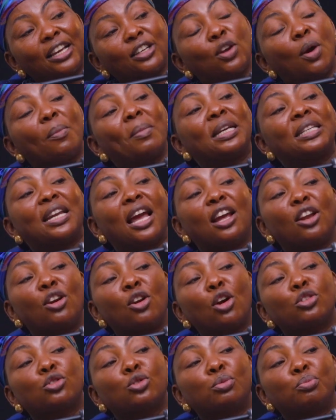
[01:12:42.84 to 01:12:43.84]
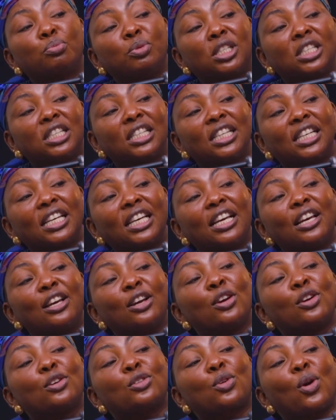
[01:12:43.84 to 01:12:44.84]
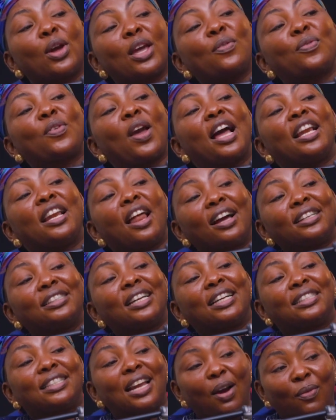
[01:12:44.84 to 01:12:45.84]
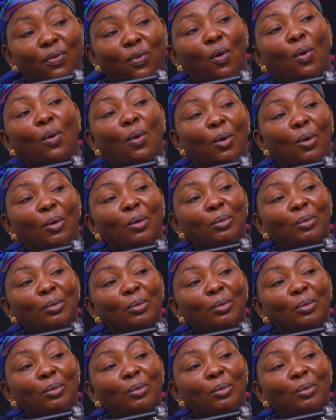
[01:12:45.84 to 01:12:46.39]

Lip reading: mother-in-law to be. So if you allow the devil,